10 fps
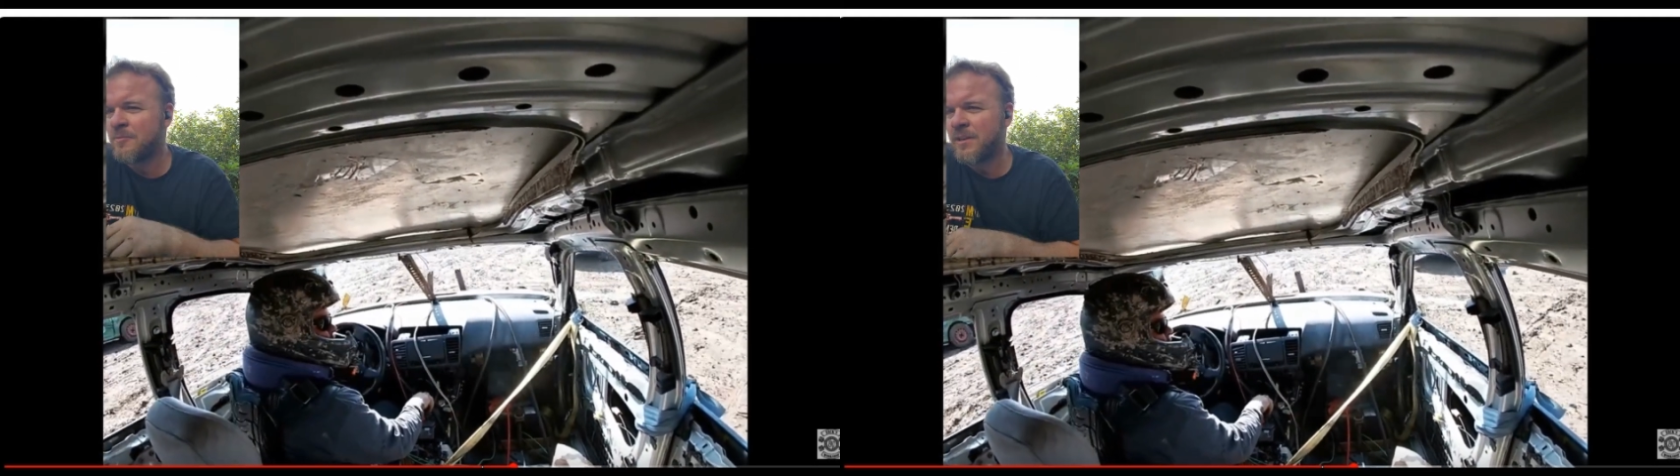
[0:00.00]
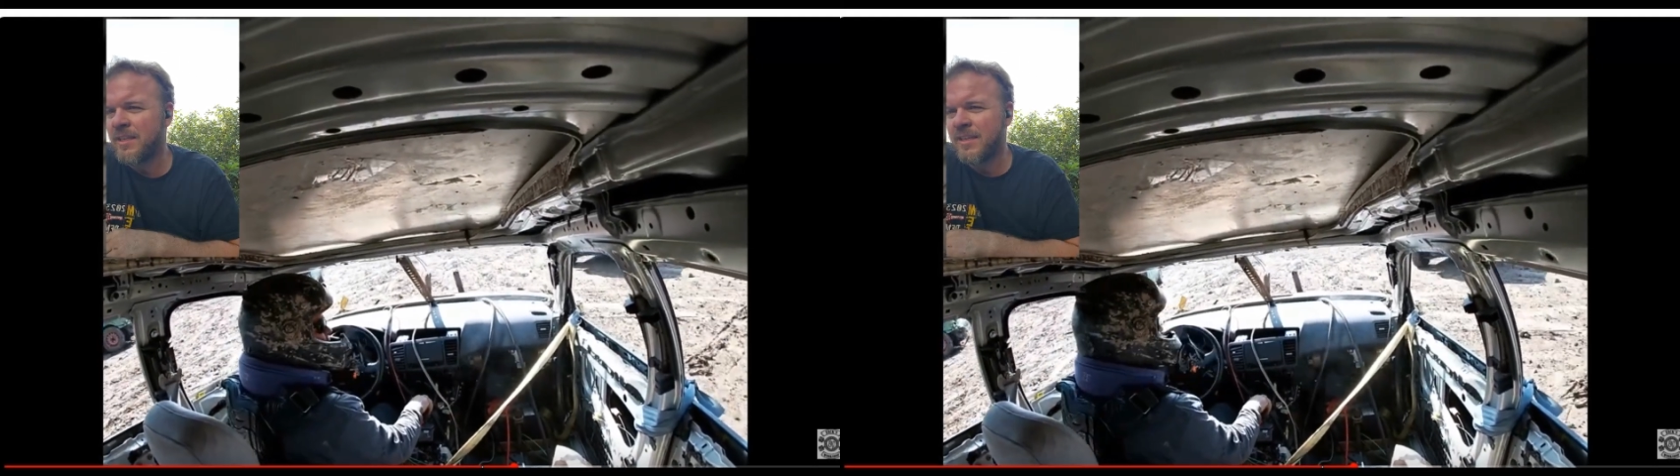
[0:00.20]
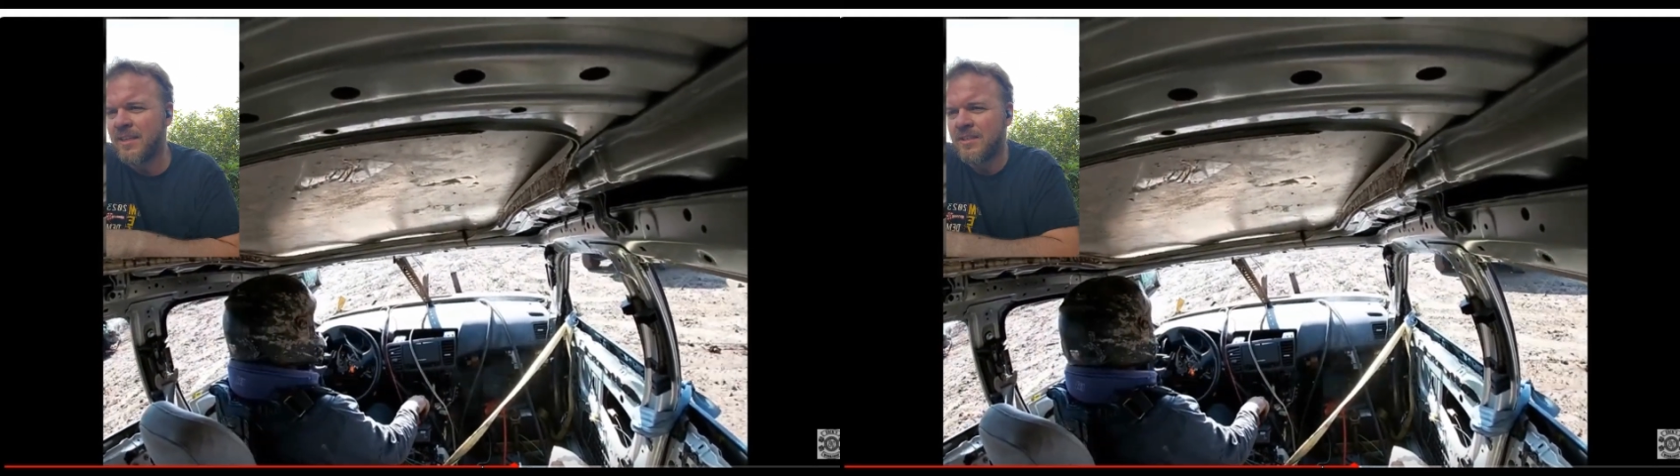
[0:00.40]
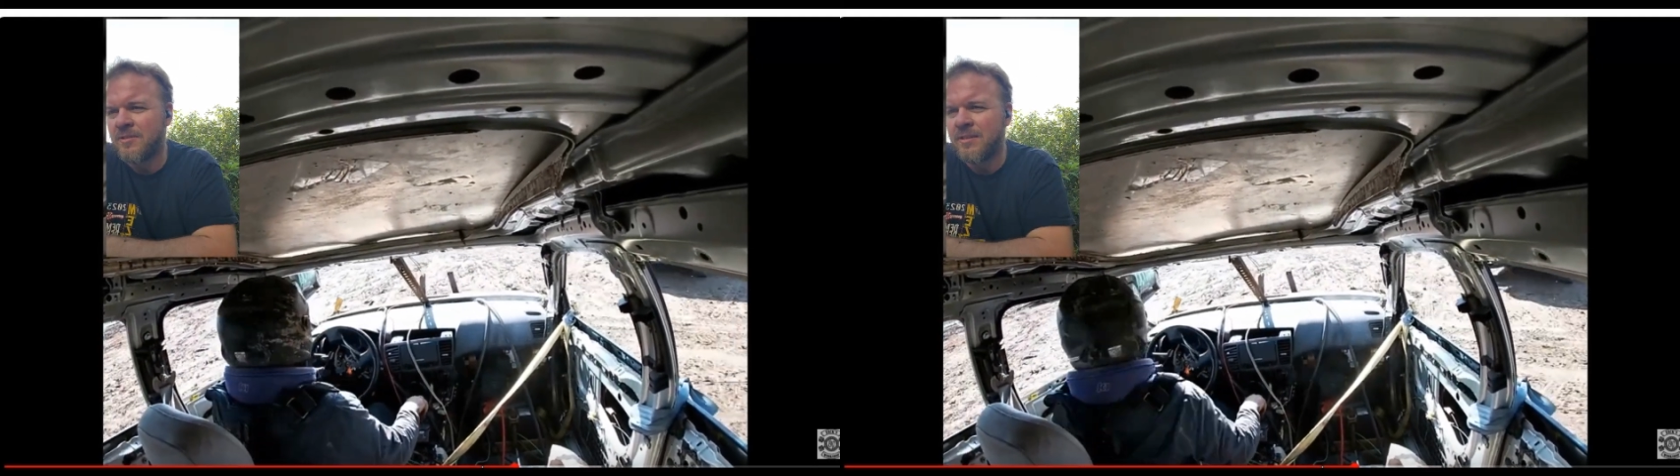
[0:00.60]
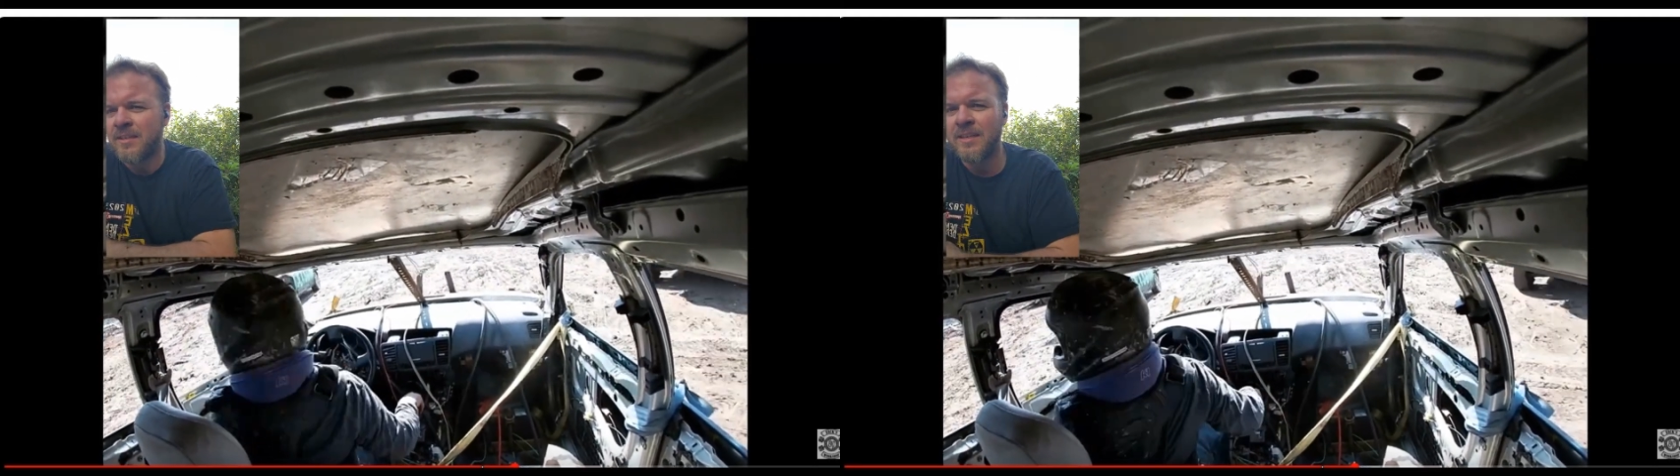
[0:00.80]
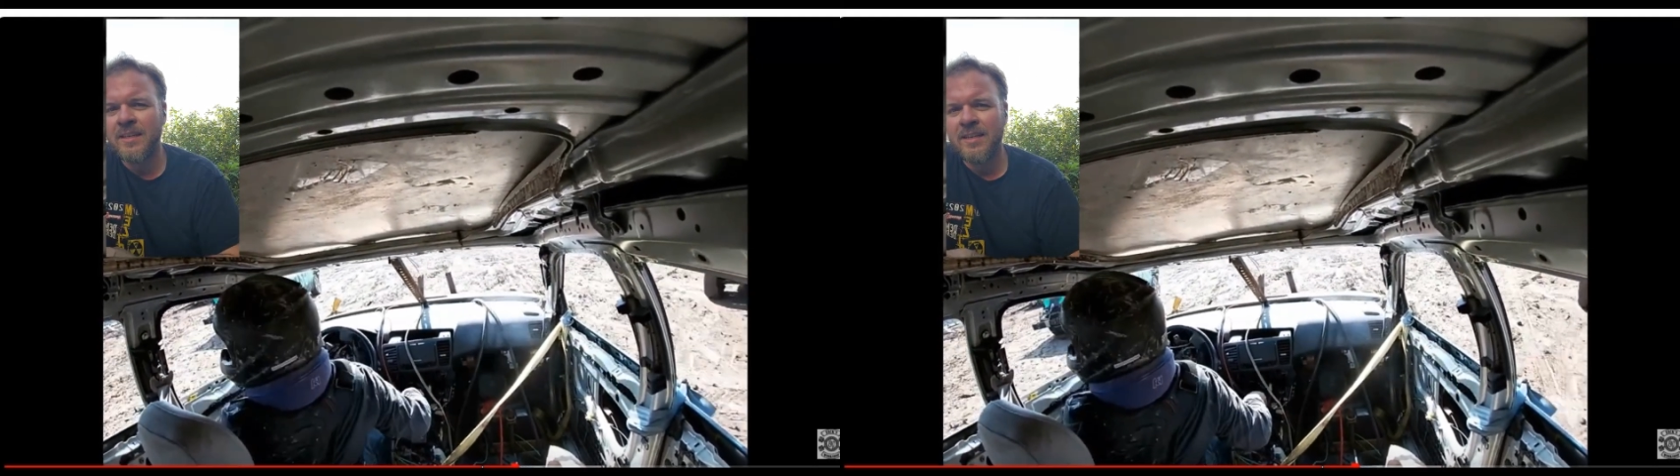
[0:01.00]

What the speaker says: the way you got to do it.